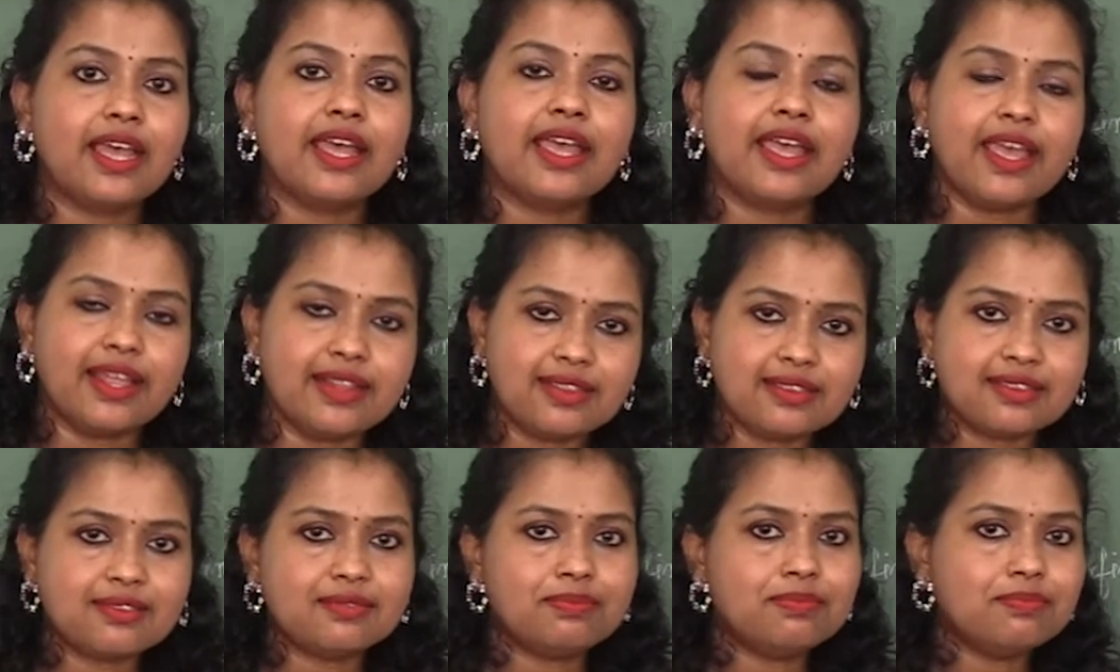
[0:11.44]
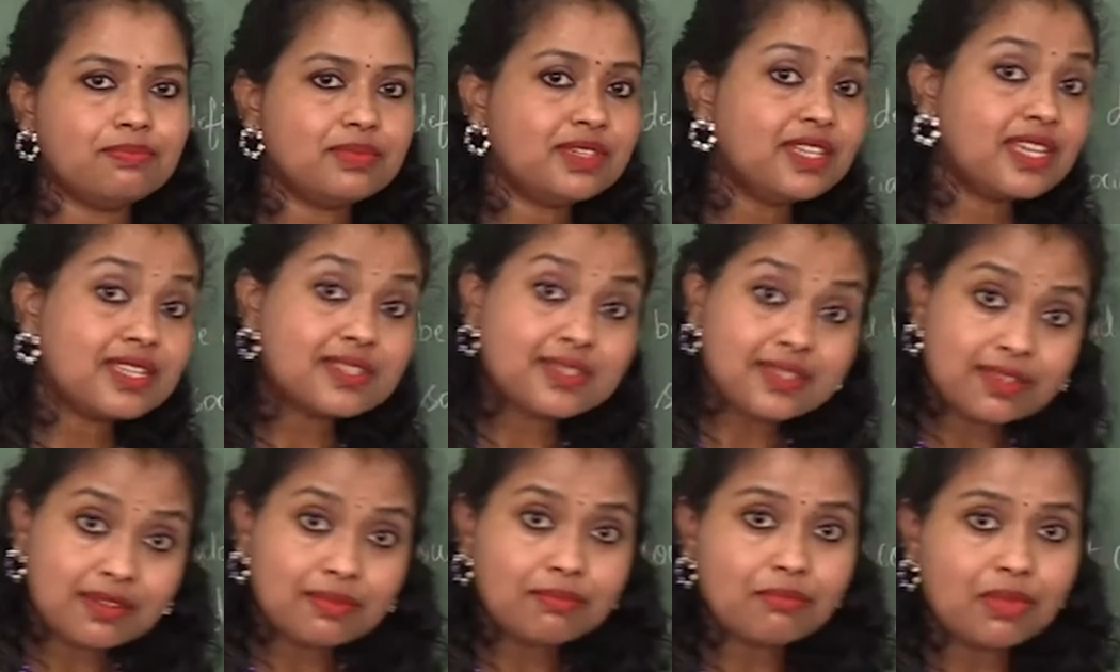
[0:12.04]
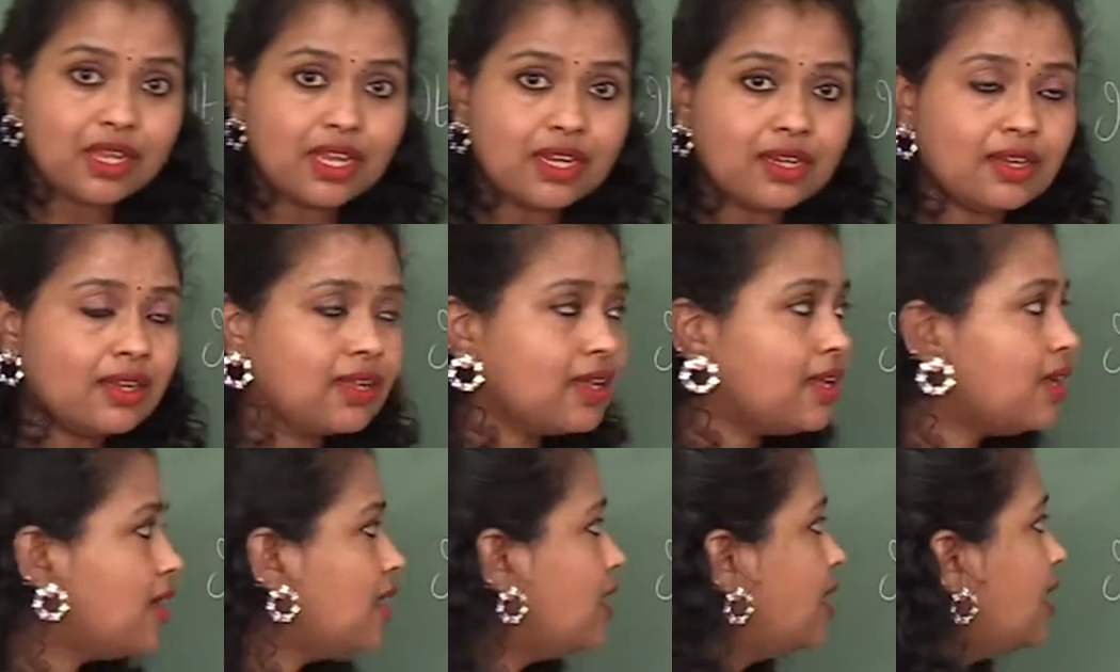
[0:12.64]
Health doesn't mean
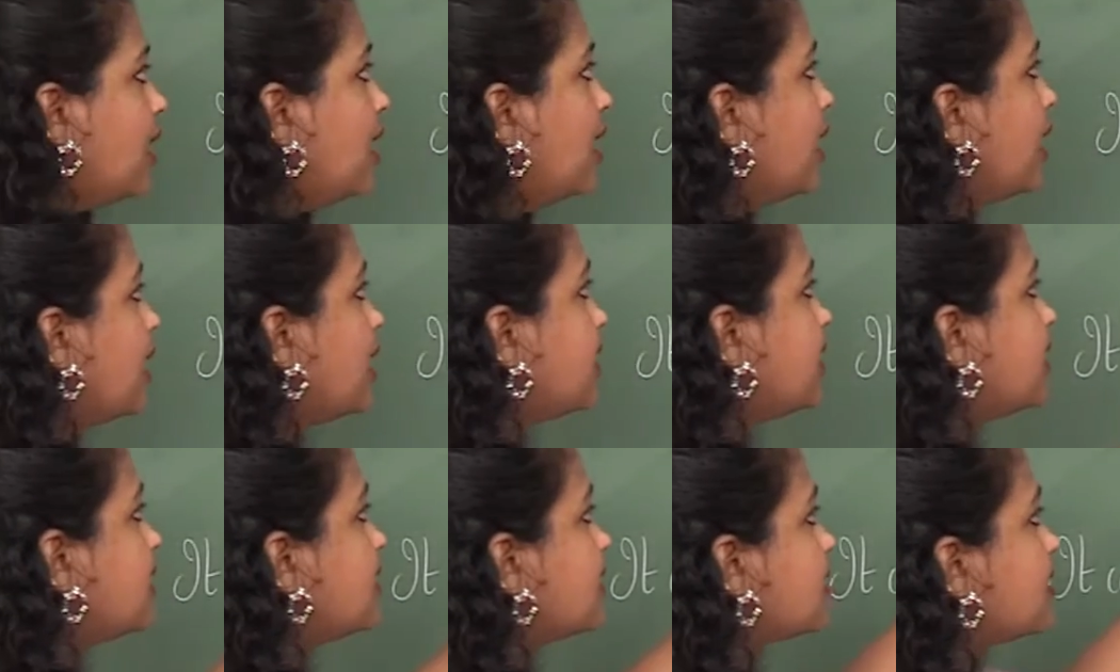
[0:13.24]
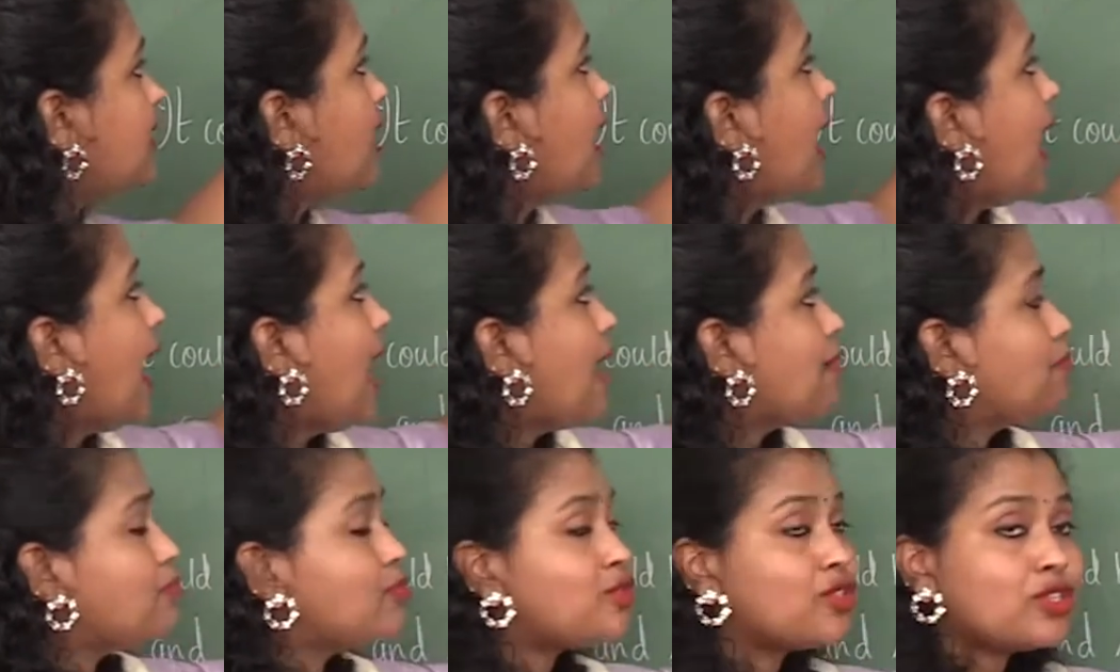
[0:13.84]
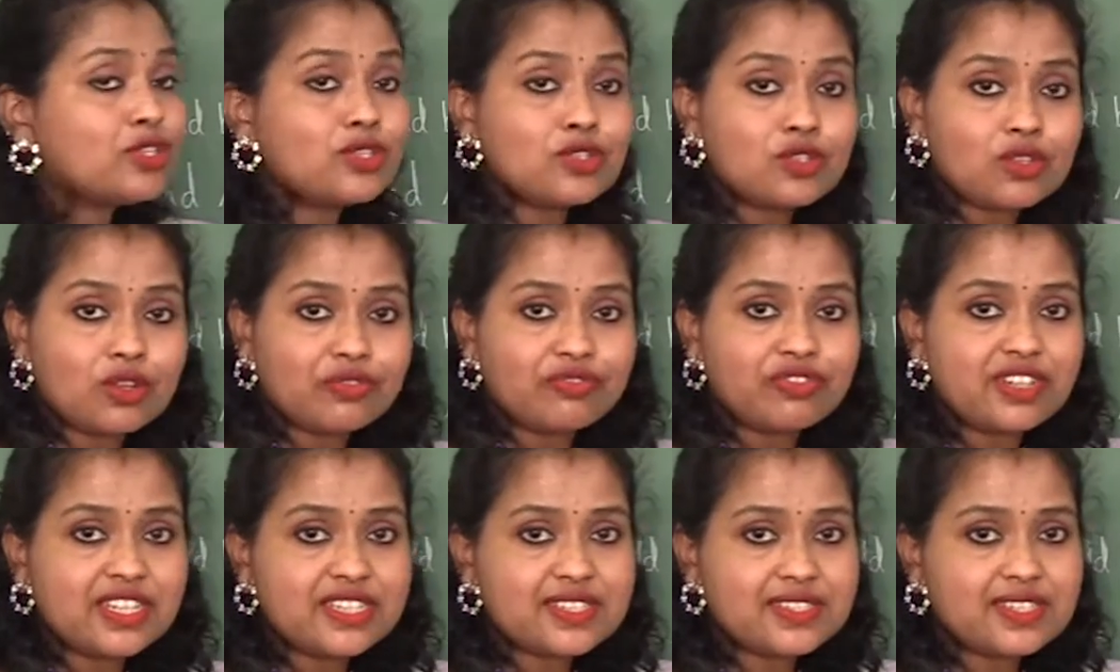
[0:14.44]
it is absence
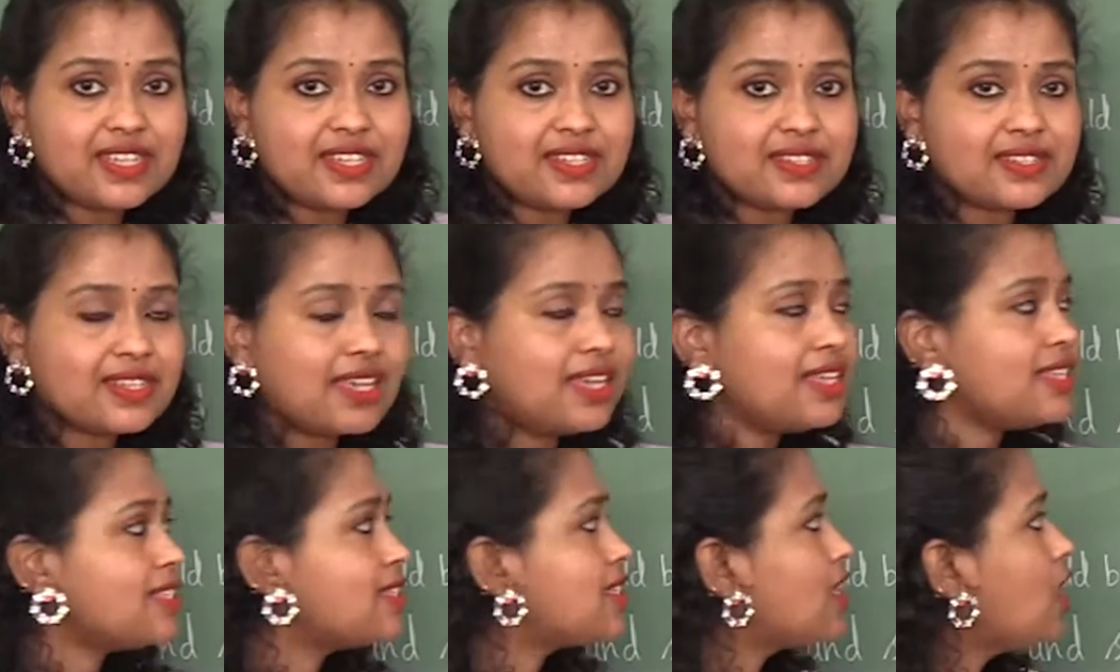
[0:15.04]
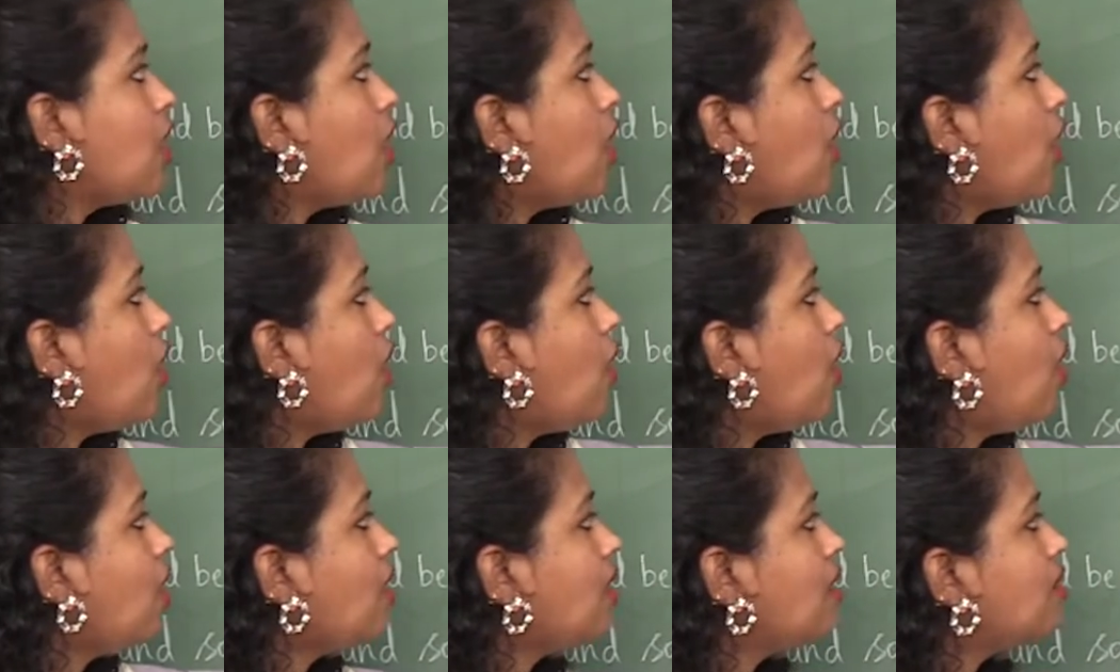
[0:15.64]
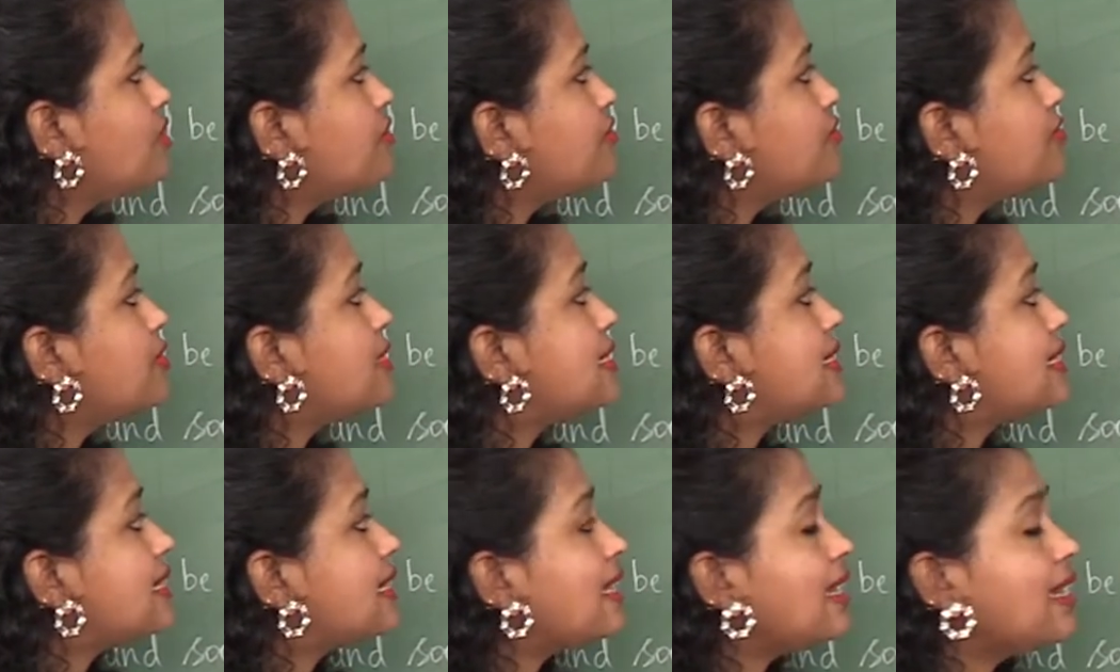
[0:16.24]
of diseases or
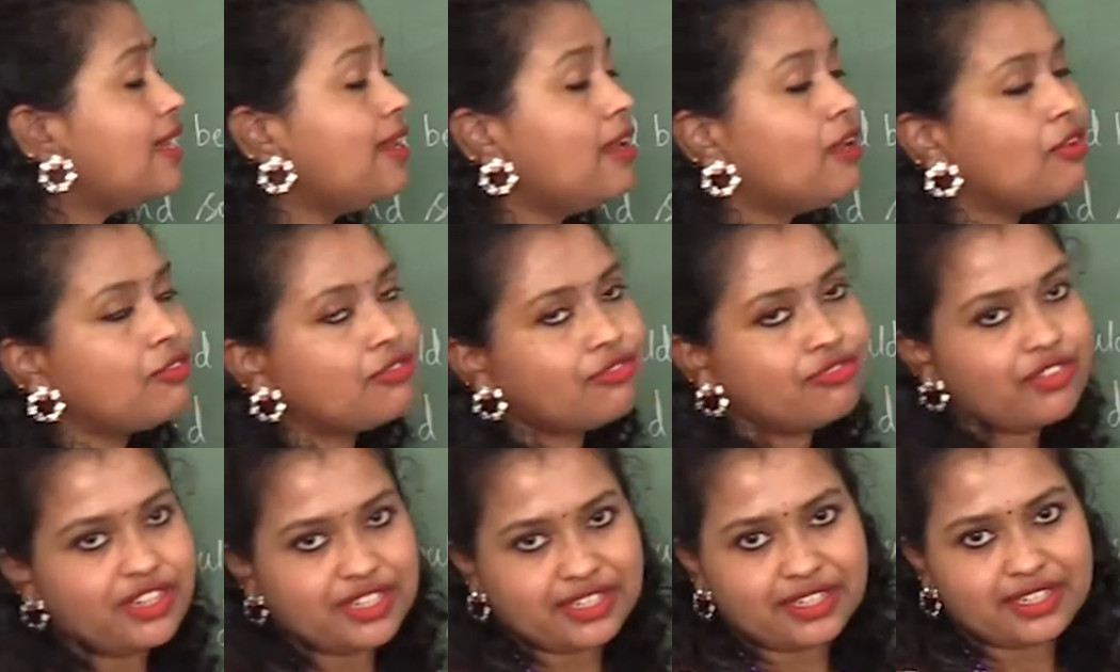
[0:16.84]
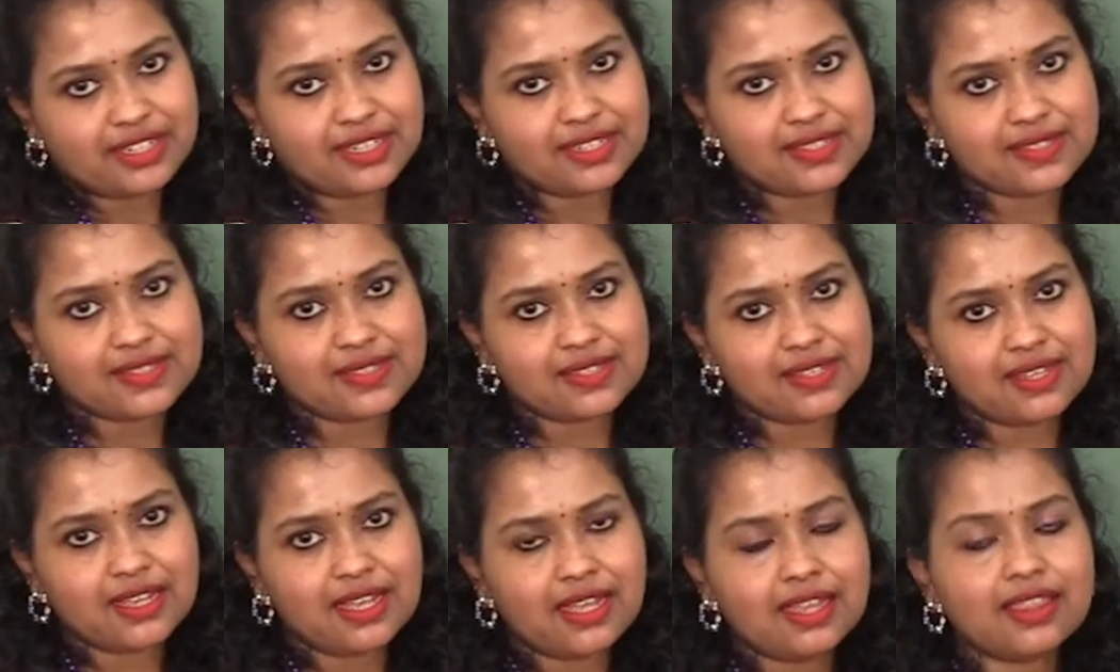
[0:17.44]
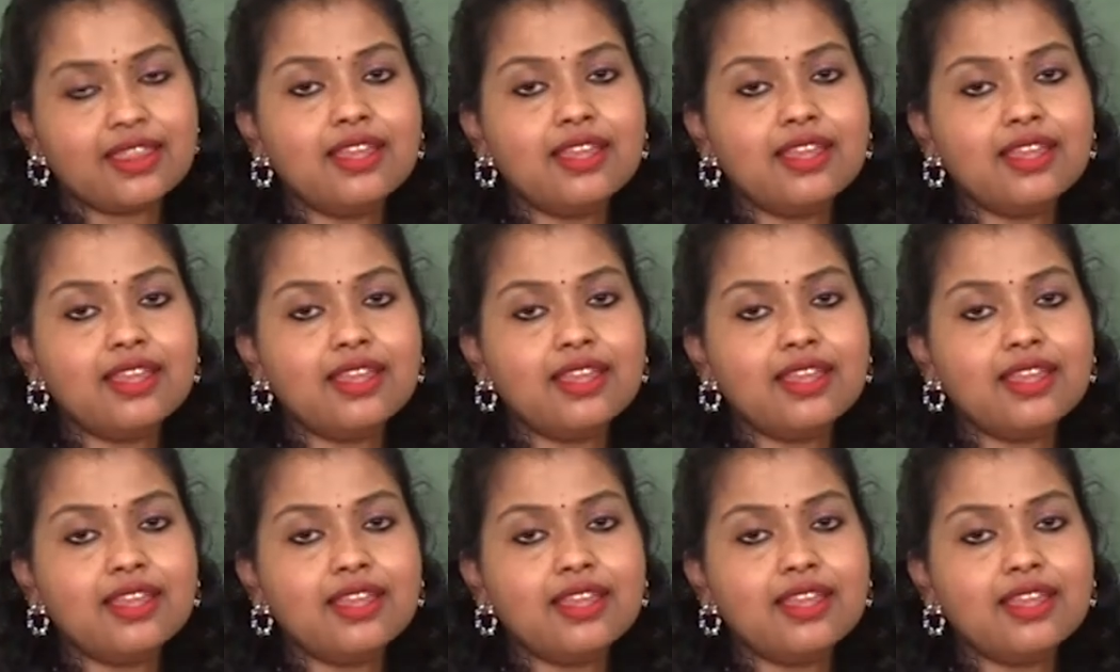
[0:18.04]
physical fitness.